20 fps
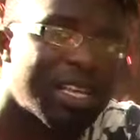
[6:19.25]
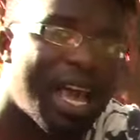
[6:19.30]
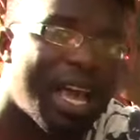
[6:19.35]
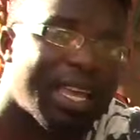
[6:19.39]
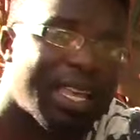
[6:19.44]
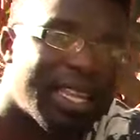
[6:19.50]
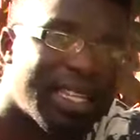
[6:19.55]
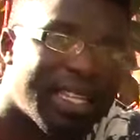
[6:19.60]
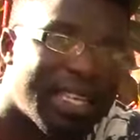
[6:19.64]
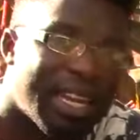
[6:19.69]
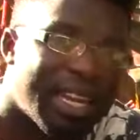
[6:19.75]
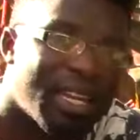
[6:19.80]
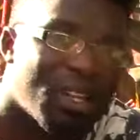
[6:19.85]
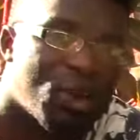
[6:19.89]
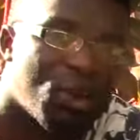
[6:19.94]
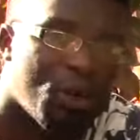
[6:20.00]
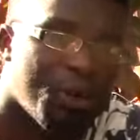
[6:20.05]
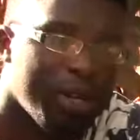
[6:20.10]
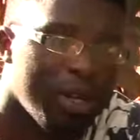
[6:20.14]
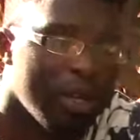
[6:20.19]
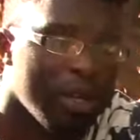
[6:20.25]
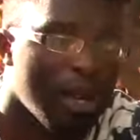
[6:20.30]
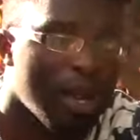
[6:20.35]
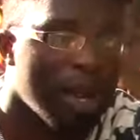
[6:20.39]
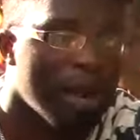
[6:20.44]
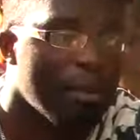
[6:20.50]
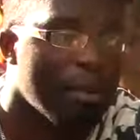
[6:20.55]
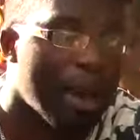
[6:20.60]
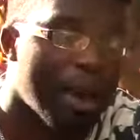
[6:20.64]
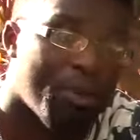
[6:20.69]
I can get it going,
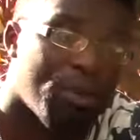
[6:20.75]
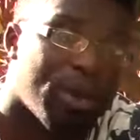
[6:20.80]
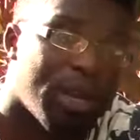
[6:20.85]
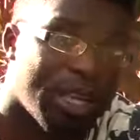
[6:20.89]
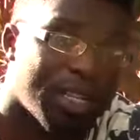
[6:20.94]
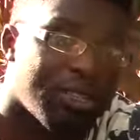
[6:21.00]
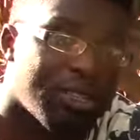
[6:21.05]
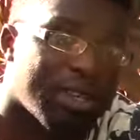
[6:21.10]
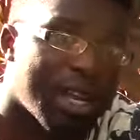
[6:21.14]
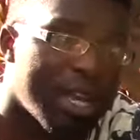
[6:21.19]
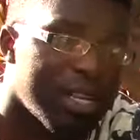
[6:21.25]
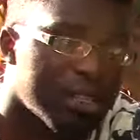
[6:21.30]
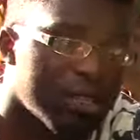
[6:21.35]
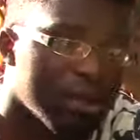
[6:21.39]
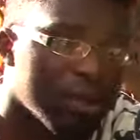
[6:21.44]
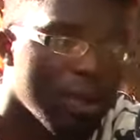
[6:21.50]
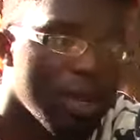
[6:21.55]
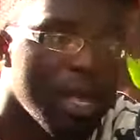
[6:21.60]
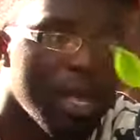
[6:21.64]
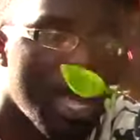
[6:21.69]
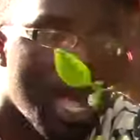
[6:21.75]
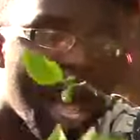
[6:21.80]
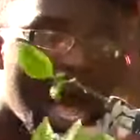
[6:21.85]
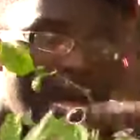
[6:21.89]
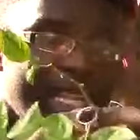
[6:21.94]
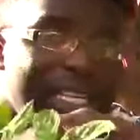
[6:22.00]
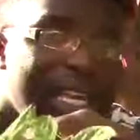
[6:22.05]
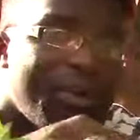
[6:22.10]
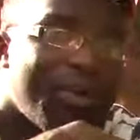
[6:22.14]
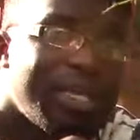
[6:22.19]
I will let you guys know.
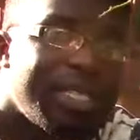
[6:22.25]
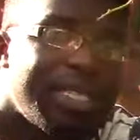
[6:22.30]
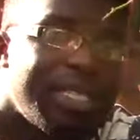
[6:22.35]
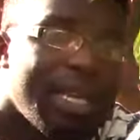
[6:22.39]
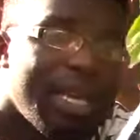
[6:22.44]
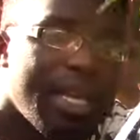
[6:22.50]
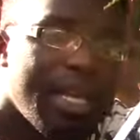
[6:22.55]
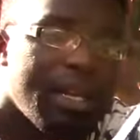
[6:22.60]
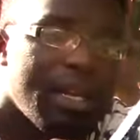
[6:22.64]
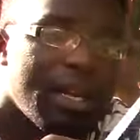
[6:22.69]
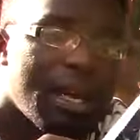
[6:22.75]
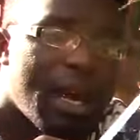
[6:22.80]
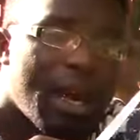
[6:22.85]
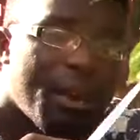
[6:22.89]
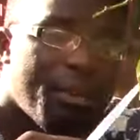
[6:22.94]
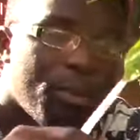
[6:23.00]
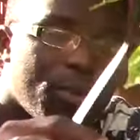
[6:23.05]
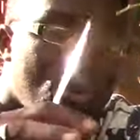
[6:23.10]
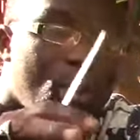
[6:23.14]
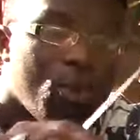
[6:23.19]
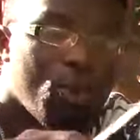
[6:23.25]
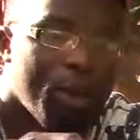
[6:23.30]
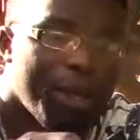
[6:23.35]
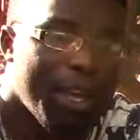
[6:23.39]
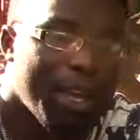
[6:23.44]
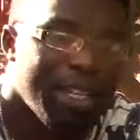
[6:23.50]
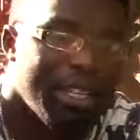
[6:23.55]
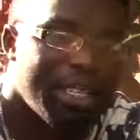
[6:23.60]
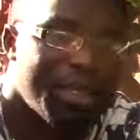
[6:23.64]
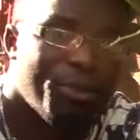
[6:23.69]
As I was saying,
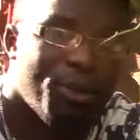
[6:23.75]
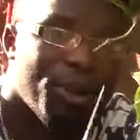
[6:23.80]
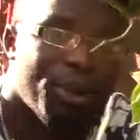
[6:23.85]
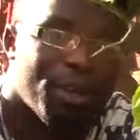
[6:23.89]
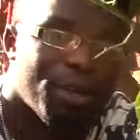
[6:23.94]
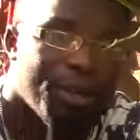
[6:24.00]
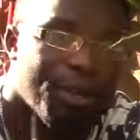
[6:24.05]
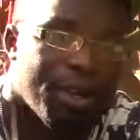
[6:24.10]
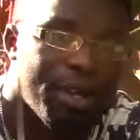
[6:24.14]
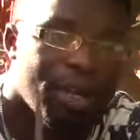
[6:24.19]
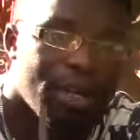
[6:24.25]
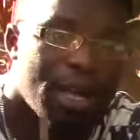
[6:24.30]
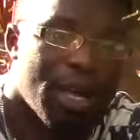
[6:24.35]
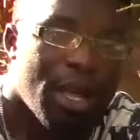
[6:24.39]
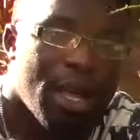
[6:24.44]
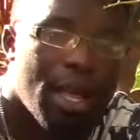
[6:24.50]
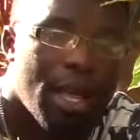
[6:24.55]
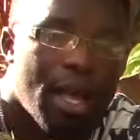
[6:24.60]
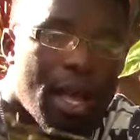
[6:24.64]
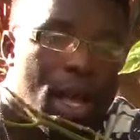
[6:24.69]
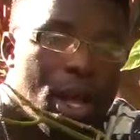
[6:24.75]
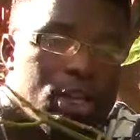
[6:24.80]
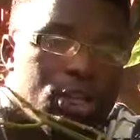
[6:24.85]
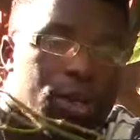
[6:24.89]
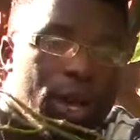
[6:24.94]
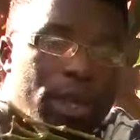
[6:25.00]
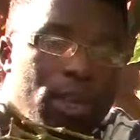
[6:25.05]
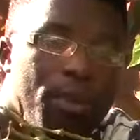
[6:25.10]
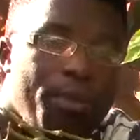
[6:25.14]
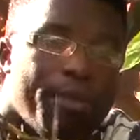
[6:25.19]
hair is breaking already.
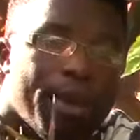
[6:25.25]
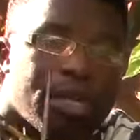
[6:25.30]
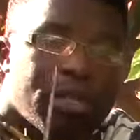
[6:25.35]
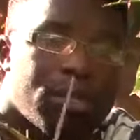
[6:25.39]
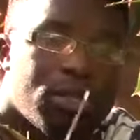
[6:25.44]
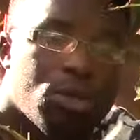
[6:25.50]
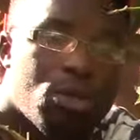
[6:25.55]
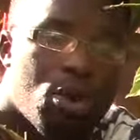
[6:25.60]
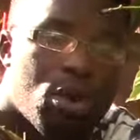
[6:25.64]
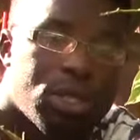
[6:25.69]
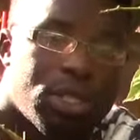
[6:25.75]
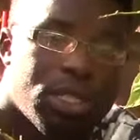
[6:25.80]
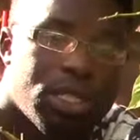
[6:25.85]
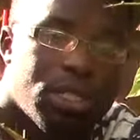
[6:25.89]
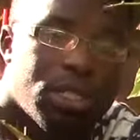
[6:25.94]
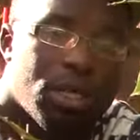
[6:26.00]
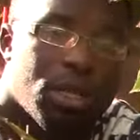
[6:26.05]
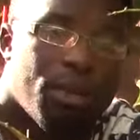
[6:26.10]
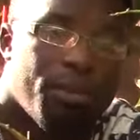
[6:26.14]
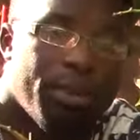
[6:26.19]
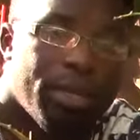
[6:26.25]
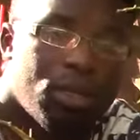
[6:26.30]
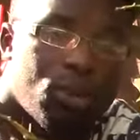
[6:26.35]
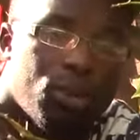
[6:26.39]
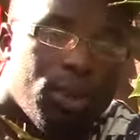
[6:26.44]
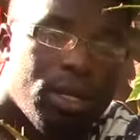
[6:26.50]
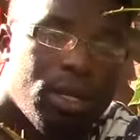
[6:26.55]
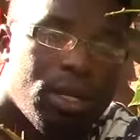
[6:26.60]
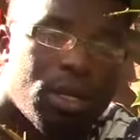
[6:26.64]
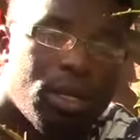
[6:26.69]
Try your best to cut it
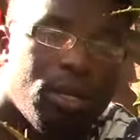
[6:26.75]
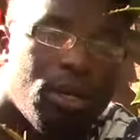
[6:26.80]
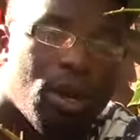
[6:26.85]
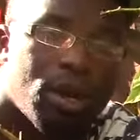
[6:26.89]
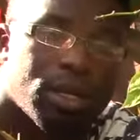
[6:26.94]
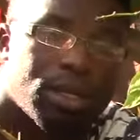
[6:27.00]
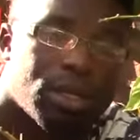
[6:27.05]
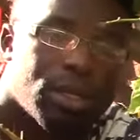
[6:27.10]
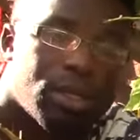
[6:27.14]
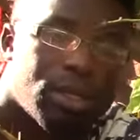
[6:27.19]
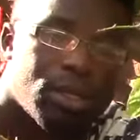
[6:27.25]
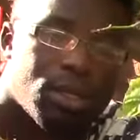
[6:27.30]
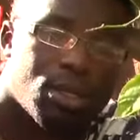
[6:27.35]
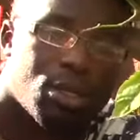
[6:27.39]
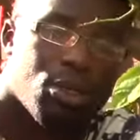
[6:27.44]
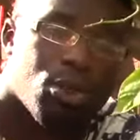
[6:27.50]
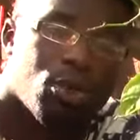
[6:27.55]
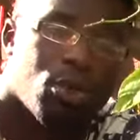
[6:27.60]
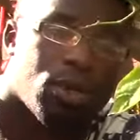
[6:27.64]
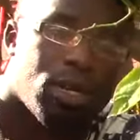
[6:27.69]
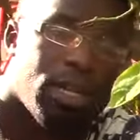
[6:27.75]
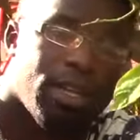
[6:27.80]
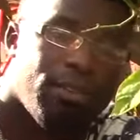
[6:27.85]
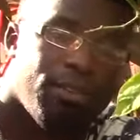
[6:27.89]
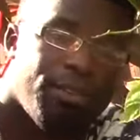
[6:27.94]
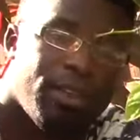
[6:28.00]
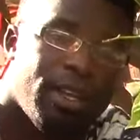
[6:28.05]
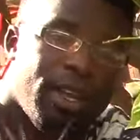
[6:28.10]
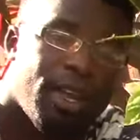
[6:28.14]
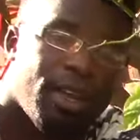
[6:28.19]
between the knots, so you could
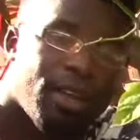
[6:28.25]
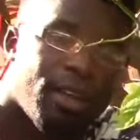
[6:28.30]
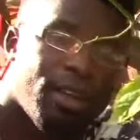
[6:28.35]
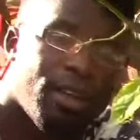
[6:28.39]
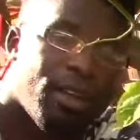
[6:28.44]
leave it there,